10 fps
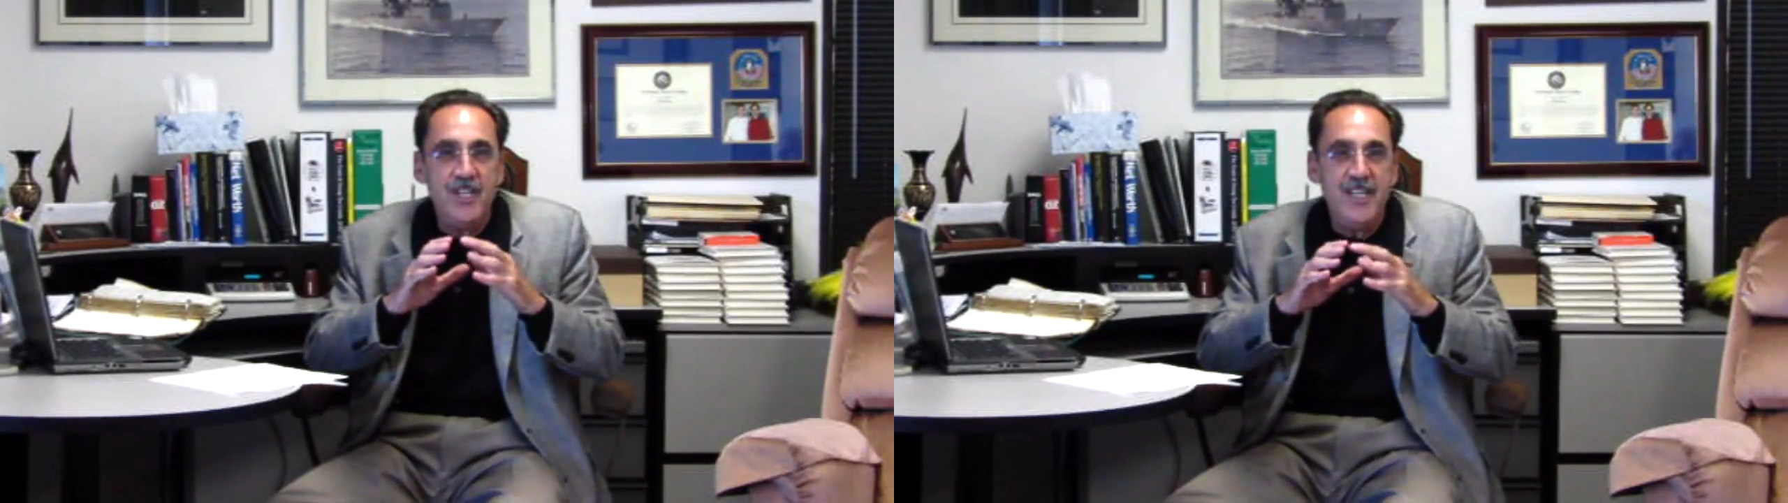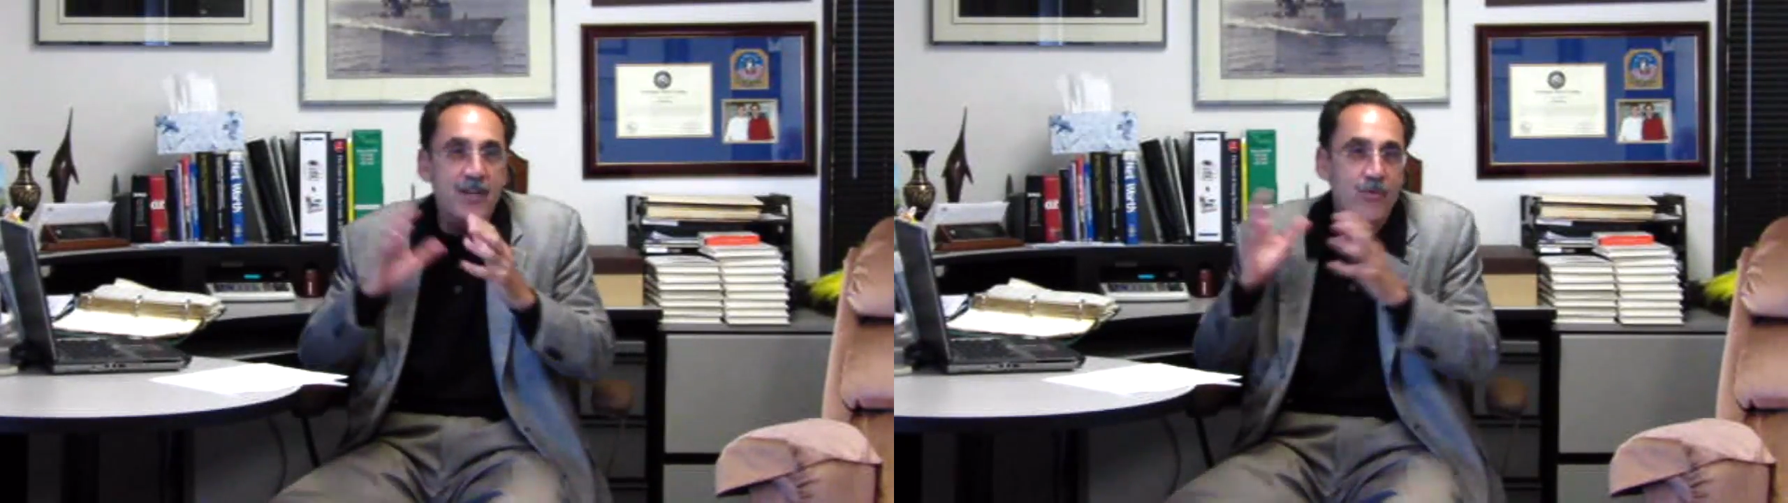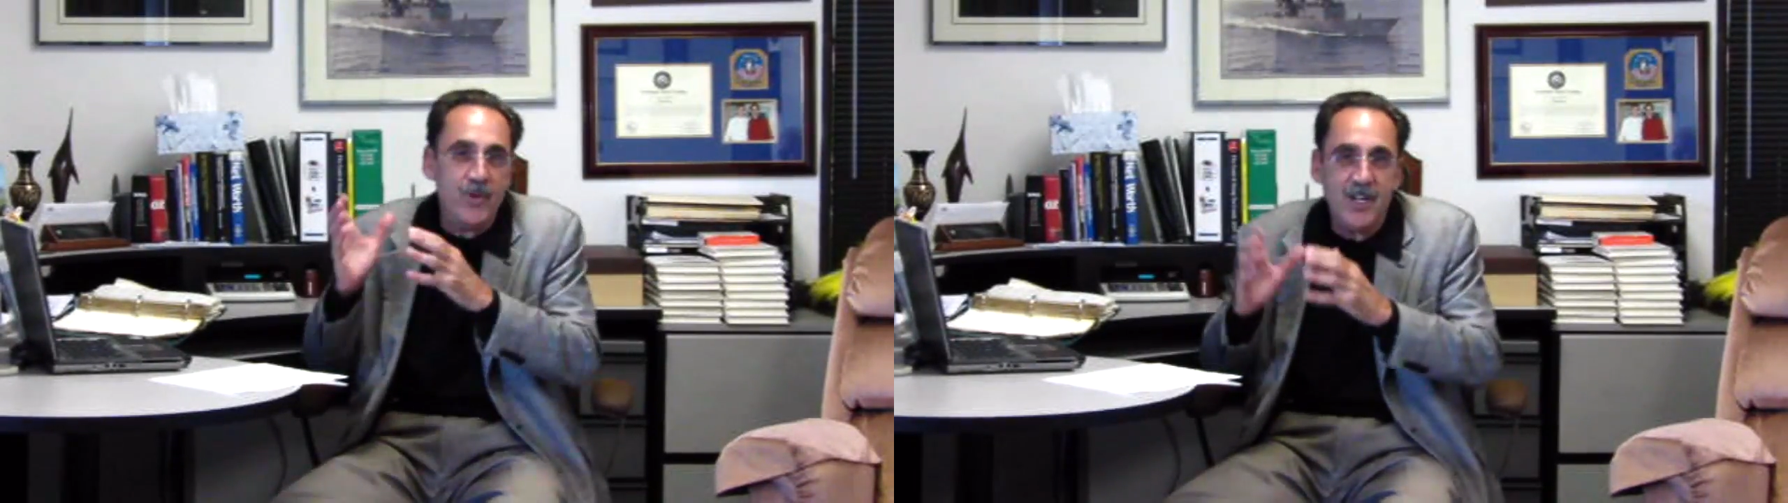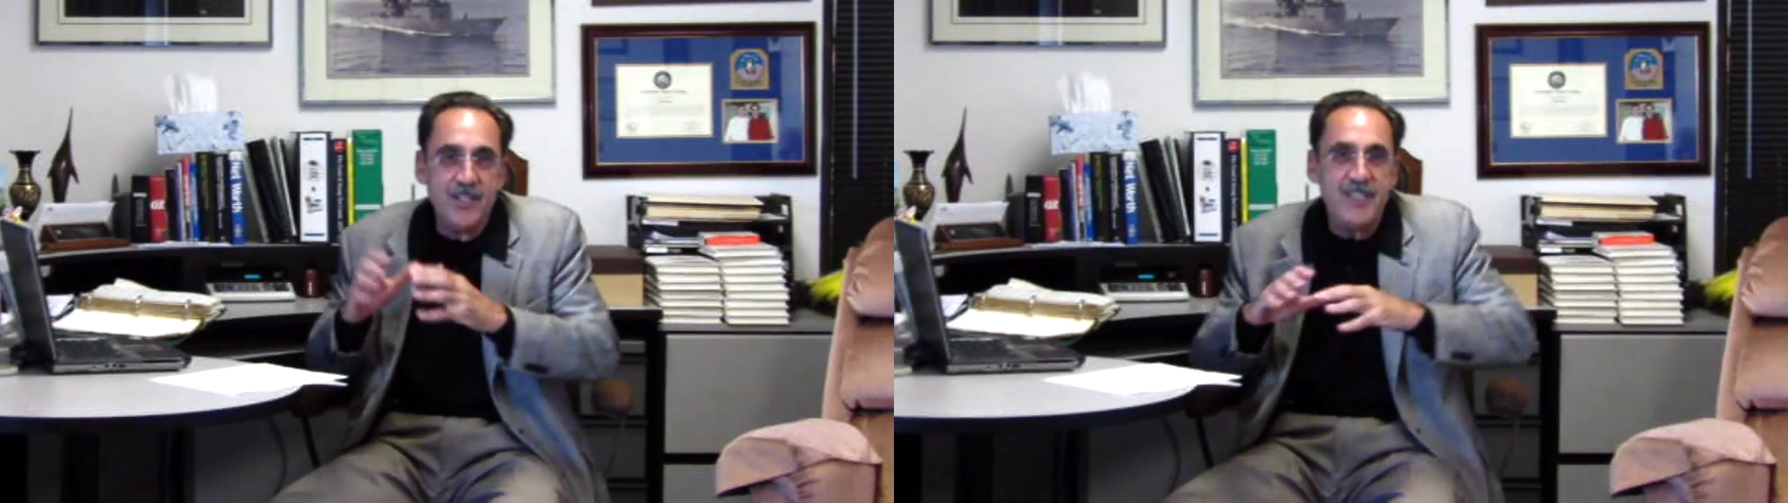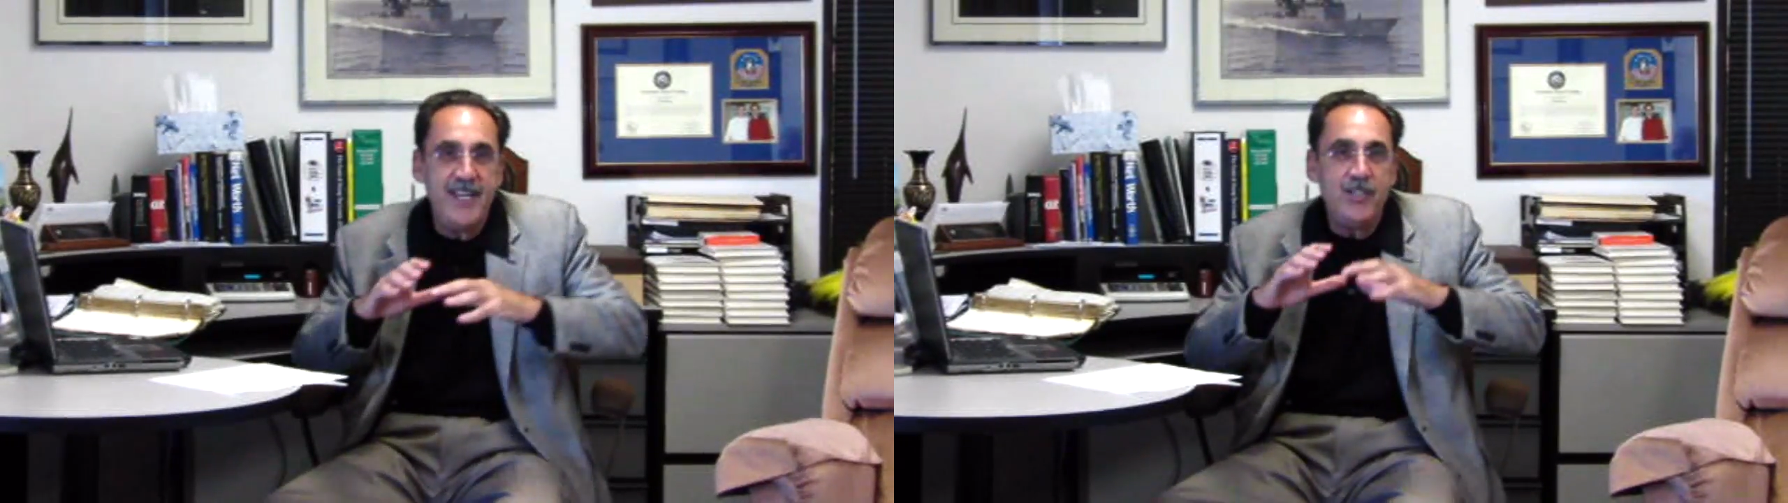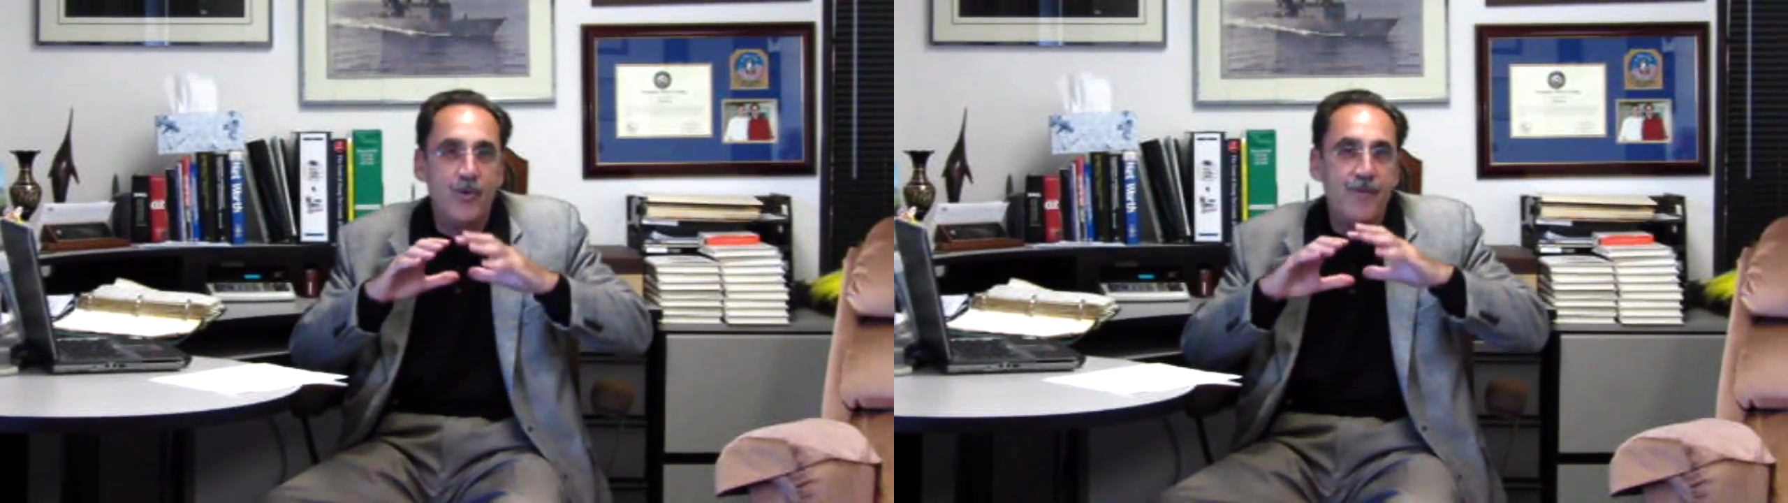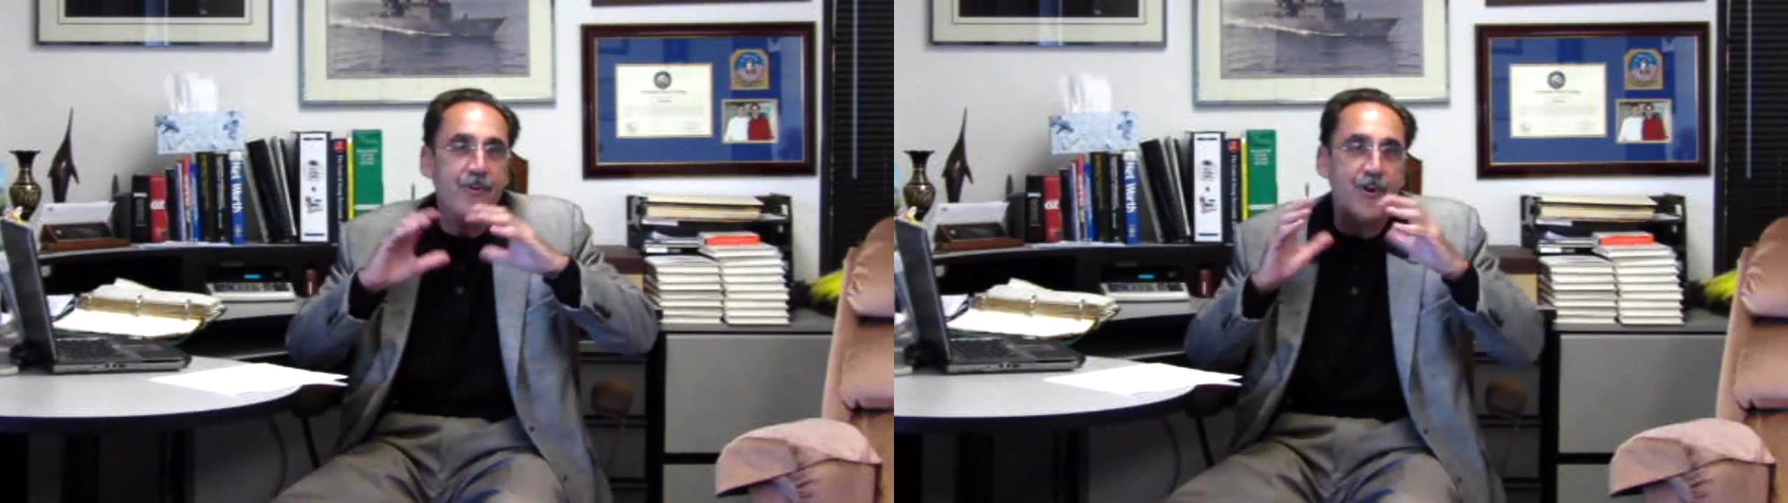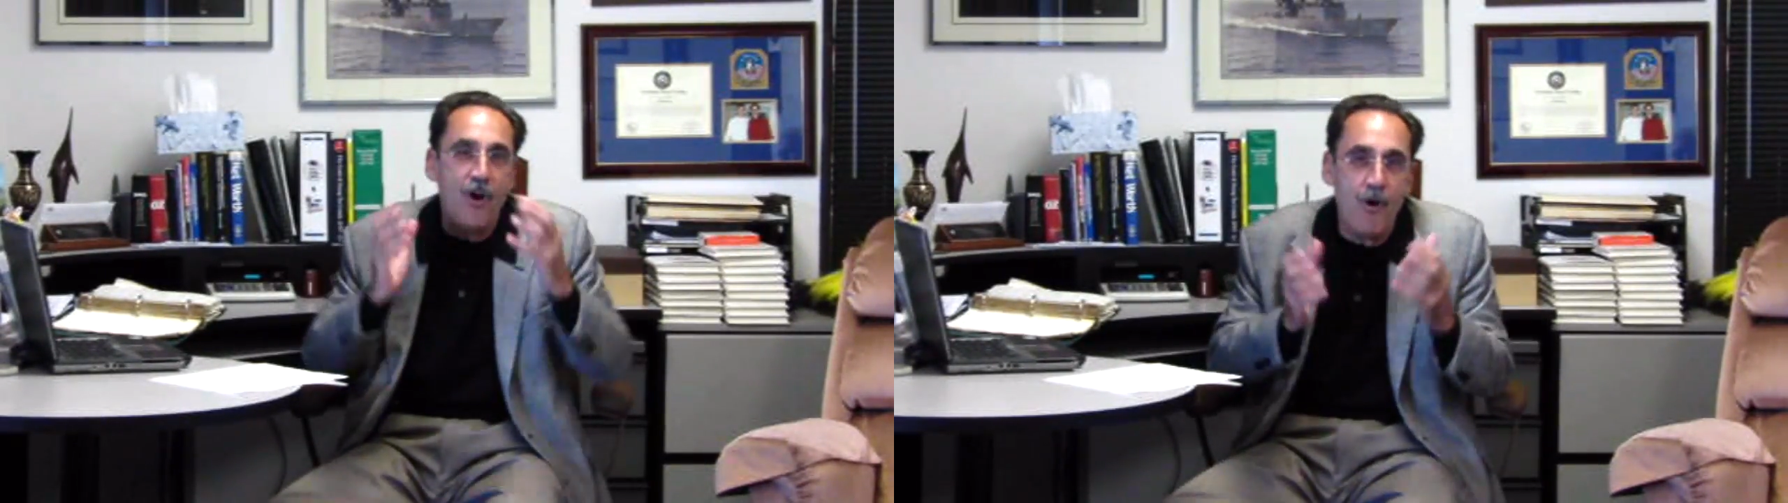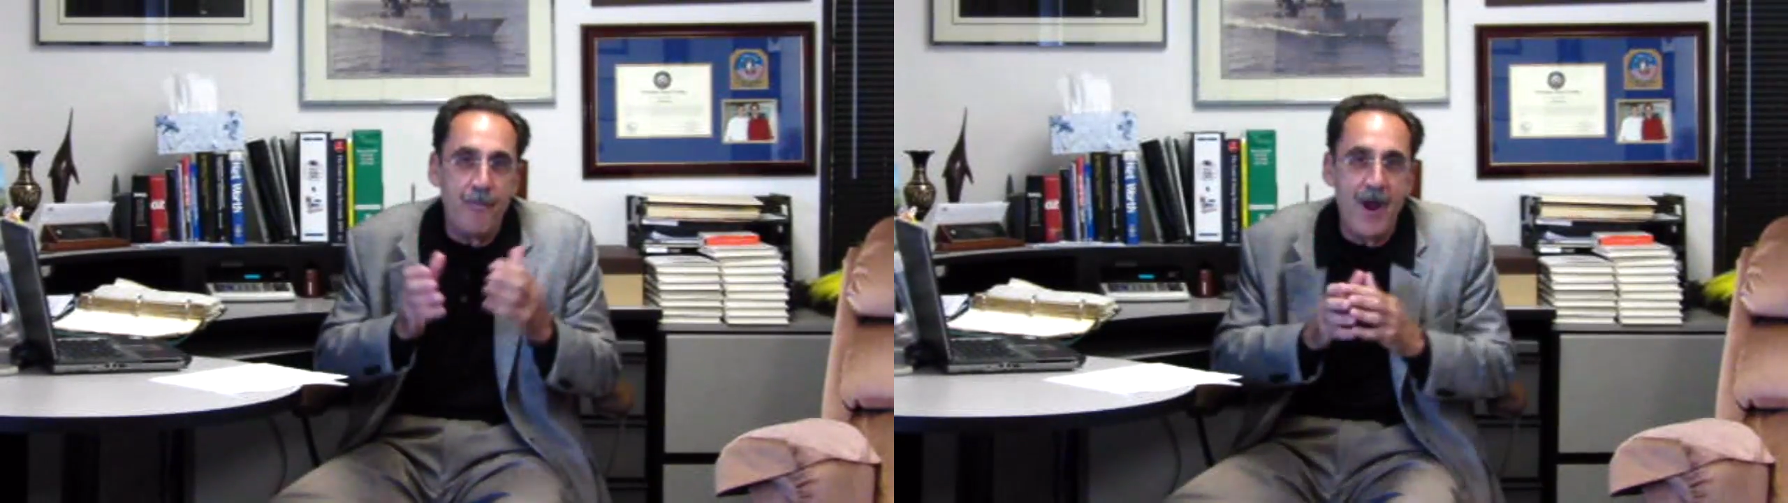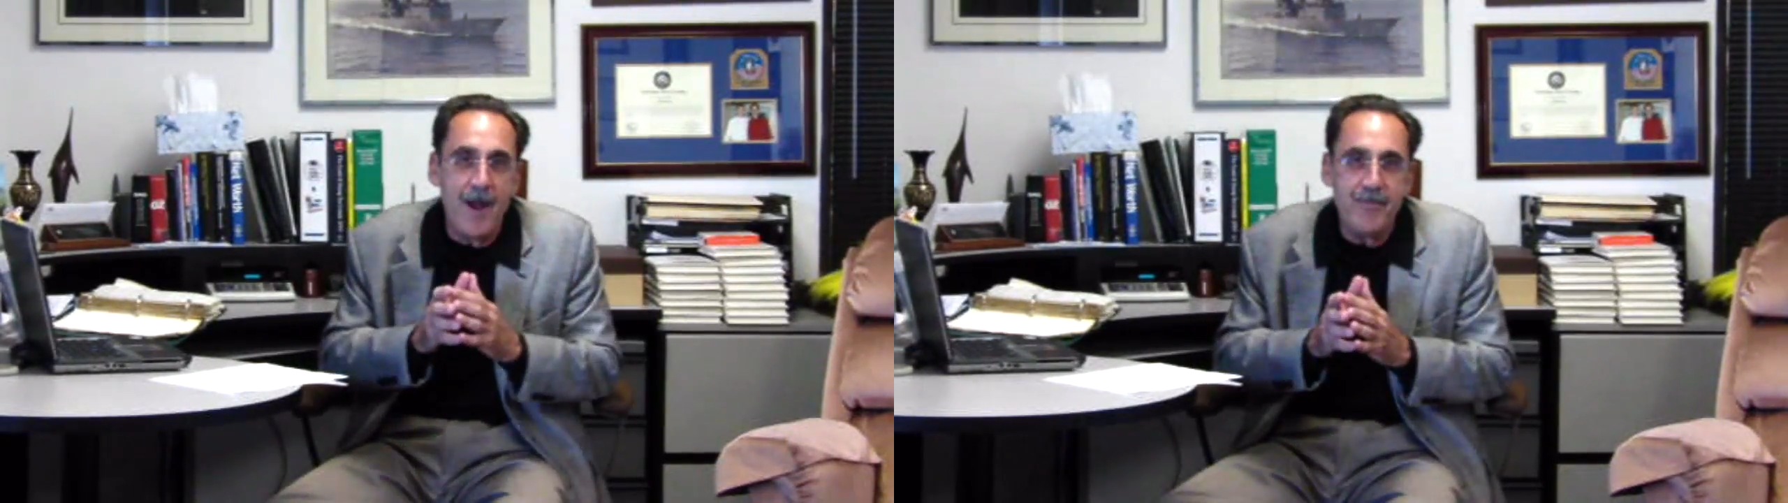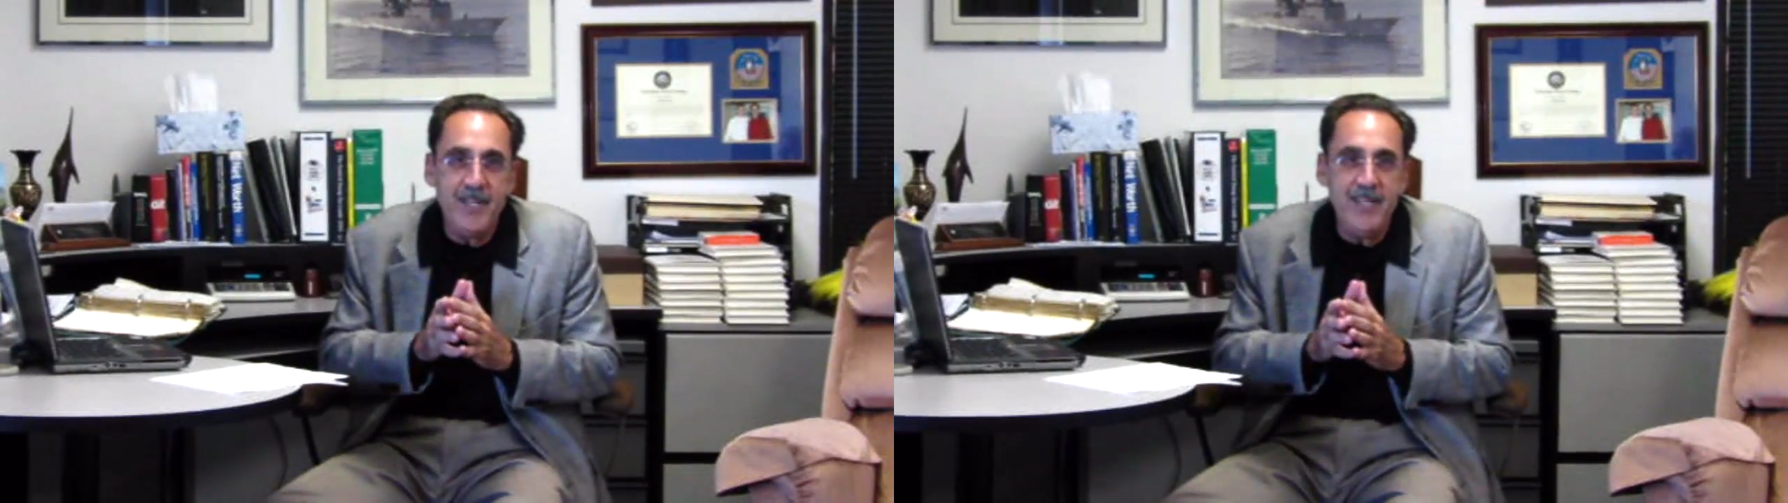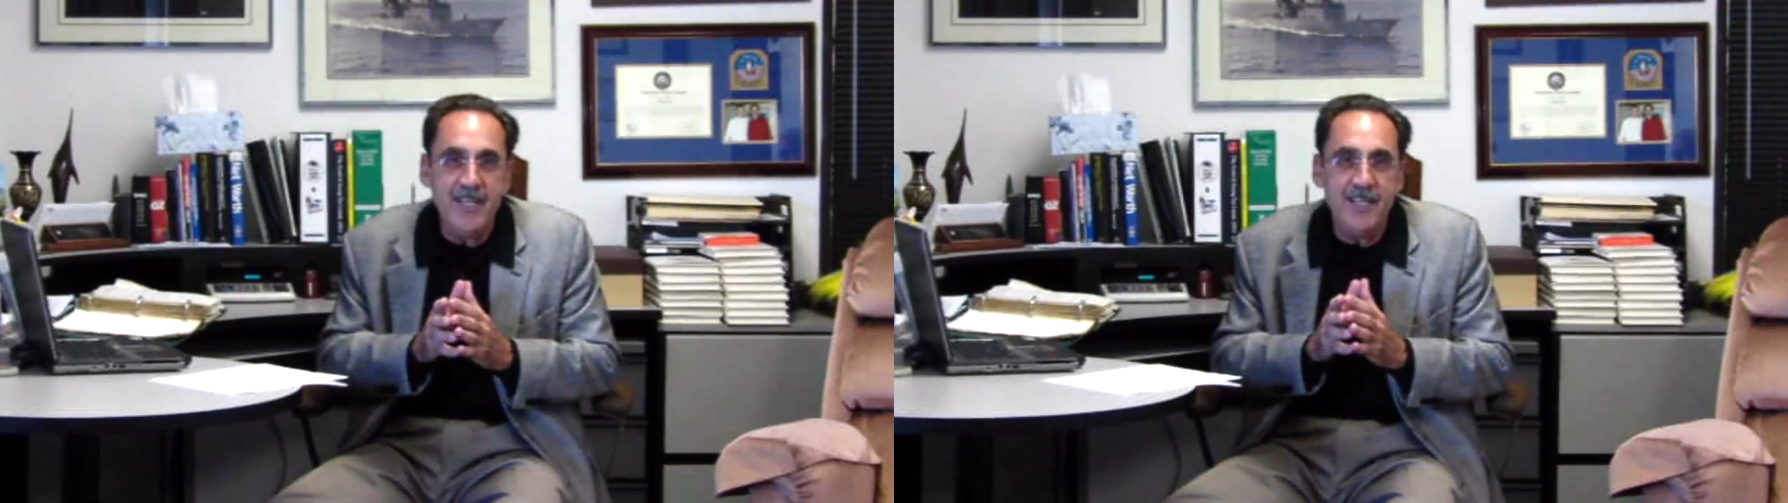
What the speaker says: in real estate to refer to all property,